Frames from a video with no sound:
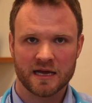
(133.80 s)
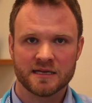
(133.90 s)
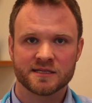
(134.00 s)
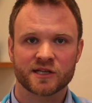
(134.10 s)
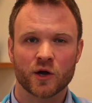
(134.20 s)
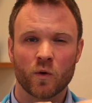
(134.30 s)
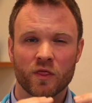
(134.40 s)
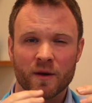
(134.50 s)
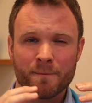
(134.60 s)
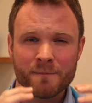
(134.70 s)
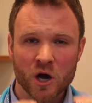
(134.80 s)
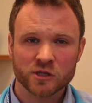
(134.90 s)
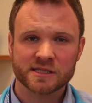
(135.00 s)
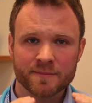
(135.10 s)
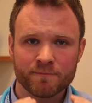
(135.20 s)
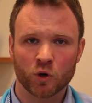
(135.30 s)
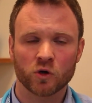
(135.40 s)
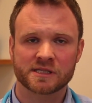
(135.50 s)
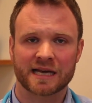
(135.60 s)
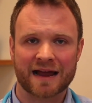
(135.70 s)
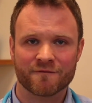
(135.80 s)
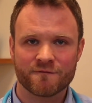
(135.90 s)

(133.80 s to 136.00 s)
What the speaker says: So the most important and